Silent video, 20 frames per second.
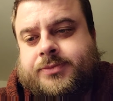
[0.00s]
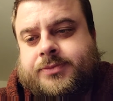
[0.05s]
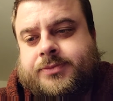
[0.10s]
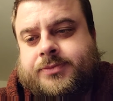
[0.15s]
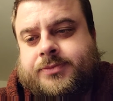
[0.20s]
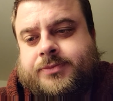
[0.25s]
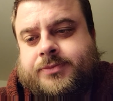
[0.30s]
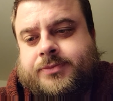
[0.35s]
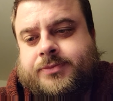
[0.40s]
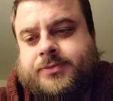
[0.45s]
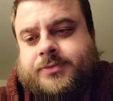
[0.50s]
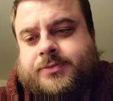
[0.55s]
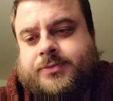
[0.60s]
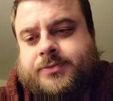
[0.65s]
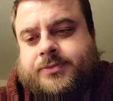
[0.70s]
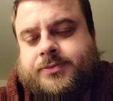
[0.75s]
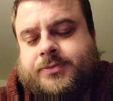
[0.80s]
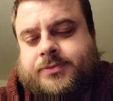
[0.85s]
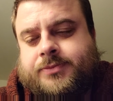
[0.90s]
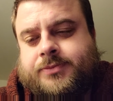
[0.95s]

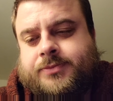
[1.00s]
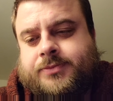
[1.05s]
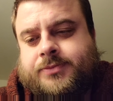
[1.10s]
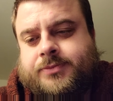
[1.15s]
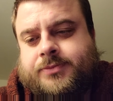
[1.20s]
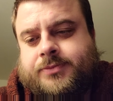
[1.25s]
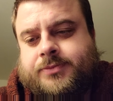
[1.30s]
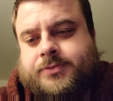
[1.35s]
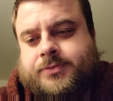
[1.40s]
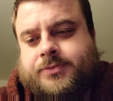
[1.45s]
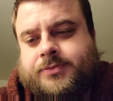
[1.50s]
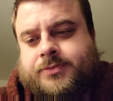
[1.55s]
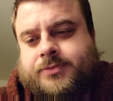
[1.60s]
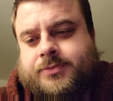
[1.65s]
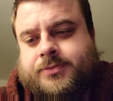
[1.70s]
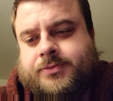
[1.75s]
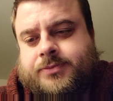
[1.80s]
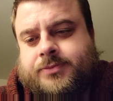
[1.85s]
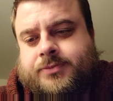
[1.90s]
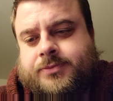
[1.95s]

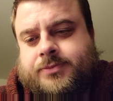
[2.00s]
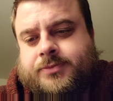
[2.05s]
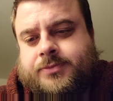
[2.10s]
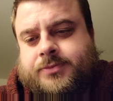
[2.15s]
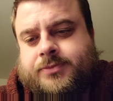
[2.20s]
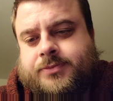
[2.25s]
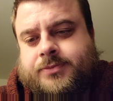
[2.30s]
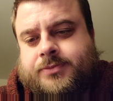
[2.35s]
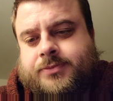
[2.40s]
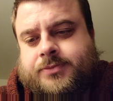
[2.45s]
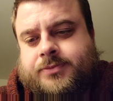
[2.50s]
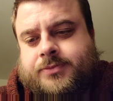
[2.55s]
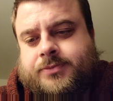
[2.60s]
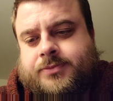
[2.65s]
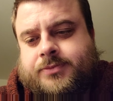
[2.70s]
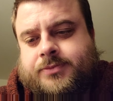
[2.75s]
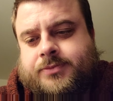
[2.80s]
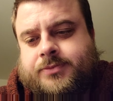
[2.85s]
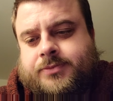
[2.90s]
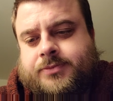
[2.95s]

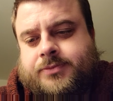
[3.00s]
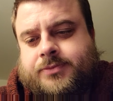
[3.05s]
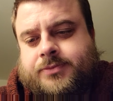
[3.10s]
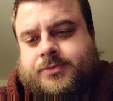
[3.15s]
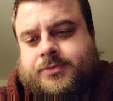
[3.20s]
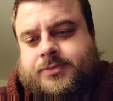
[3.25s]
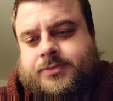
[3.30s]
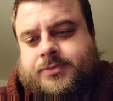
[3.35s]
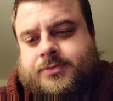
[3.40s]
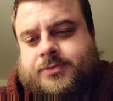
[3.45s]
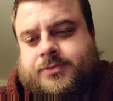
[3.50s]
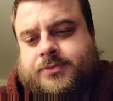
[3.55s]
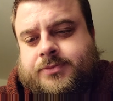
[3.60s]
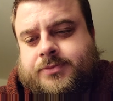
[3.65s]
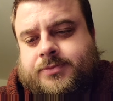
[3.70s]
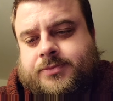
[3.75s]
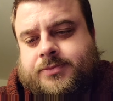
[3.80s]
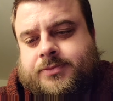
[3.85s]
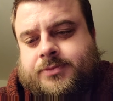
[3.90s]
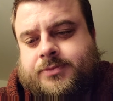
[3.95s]

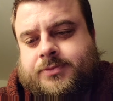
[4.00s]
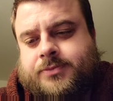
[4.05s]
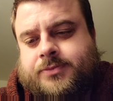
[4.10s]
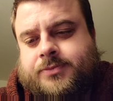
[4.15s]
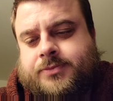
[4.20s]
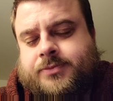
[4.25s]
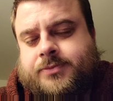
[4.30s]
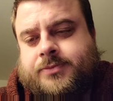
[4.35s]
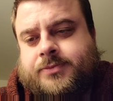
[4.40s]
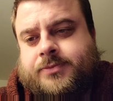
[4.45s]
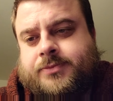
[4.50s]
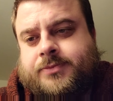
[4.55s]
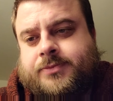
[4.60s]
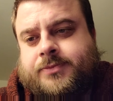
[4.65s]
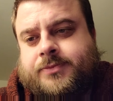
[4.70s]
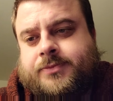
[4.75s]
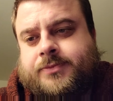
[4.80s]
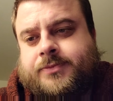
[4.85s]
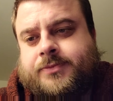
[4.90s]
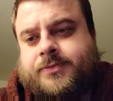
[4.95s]

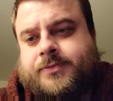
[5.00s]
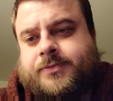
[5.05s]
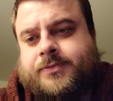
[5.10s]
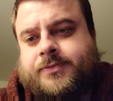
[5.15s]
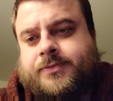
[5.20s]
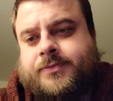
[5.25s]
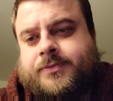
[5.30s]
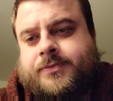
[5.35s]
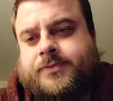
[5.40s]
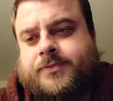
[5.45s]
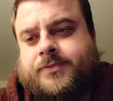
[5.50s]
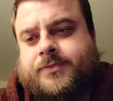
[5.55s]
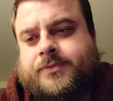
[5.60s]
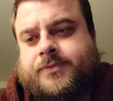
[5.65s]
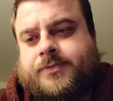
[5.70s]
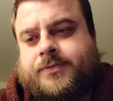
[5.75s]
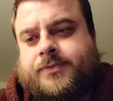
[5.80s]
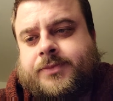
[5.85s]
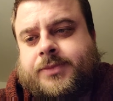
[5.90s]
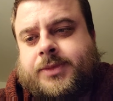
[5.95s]

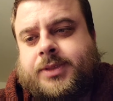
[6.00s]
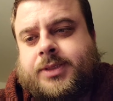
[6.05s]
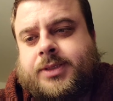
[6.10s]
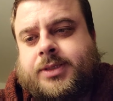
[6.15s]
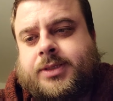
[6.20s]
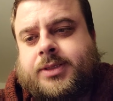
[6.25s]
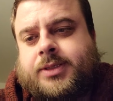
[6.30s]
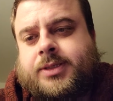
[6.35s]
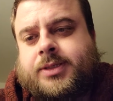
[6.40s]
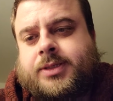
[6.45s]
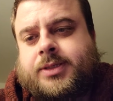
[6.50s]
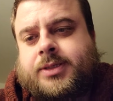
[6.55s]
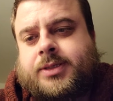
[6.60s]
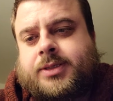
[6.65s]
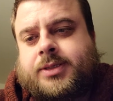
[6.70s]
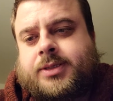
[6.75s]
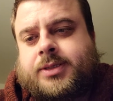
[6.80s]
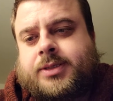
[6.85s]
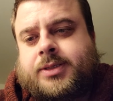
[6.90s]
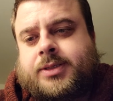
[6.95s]

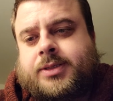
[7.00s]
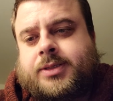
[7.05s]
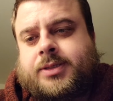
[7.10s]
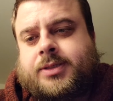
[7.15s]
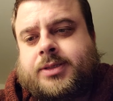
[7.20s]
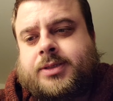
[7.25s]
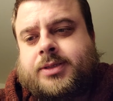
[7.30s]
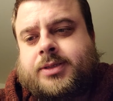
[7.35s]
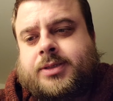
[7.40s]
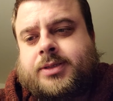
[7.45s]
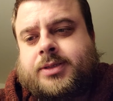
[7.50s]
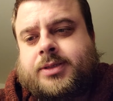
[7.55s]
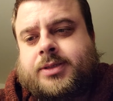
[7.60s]
Nothing is said.